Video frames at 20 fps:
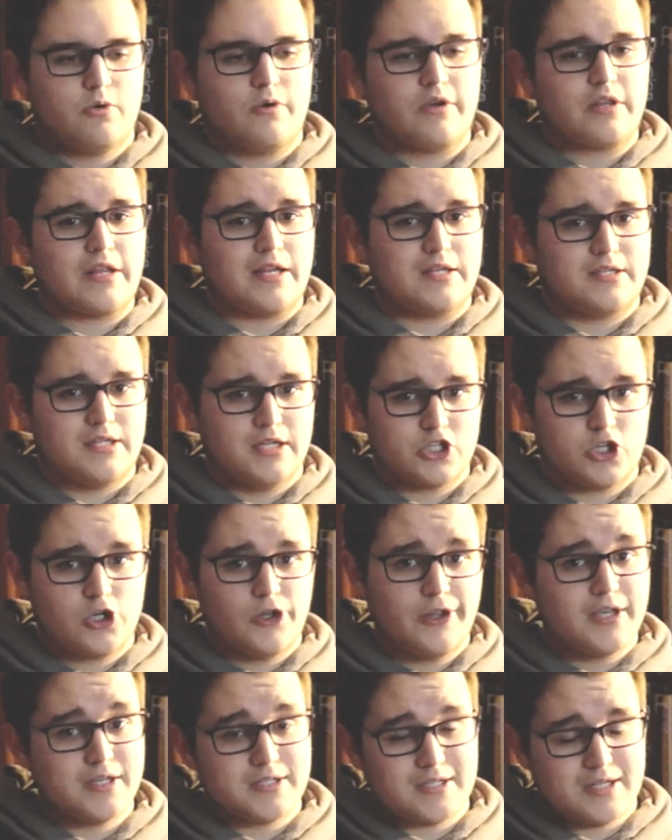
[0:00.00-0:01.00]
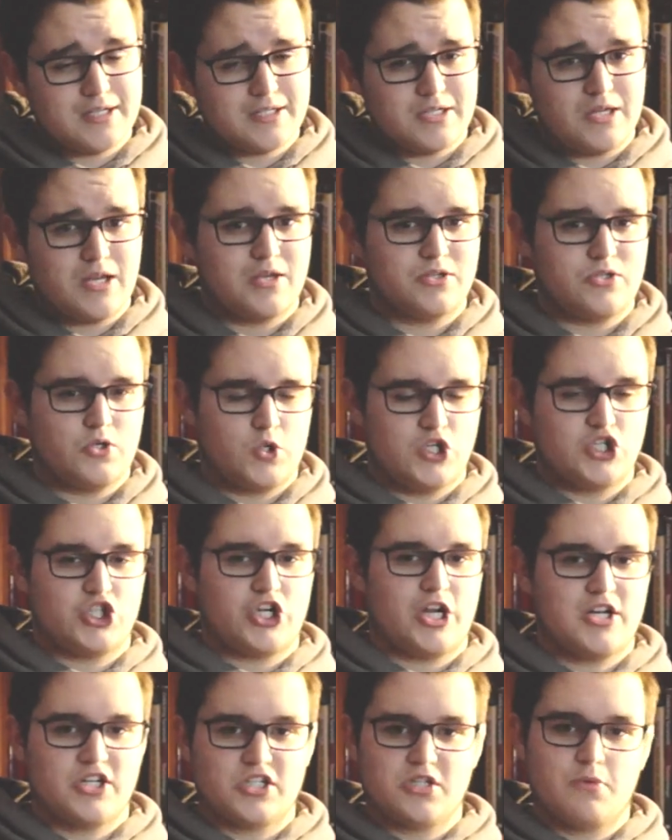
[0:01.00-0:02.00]
doing that digitally is easy, because you can
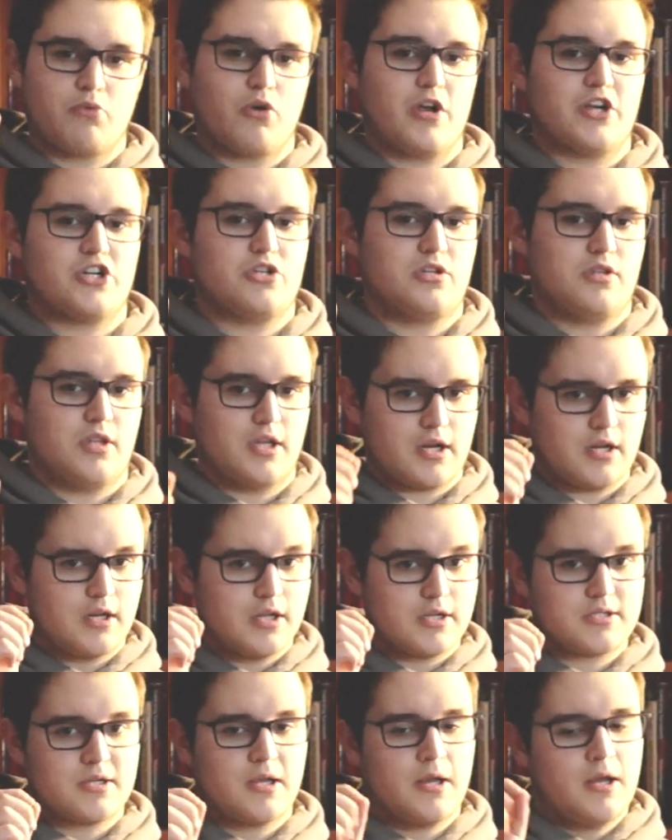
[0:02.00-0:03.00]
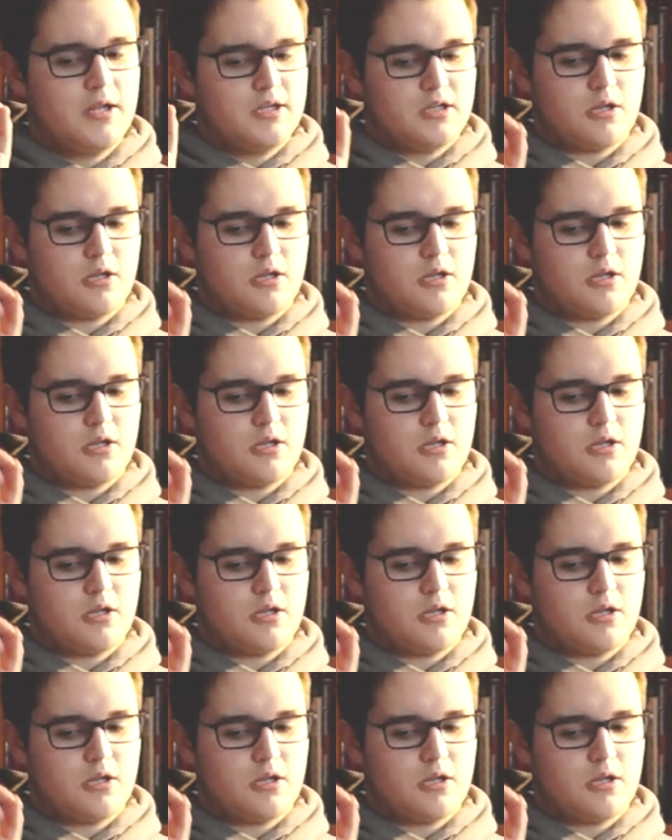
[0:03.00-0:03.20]
change the brush thickness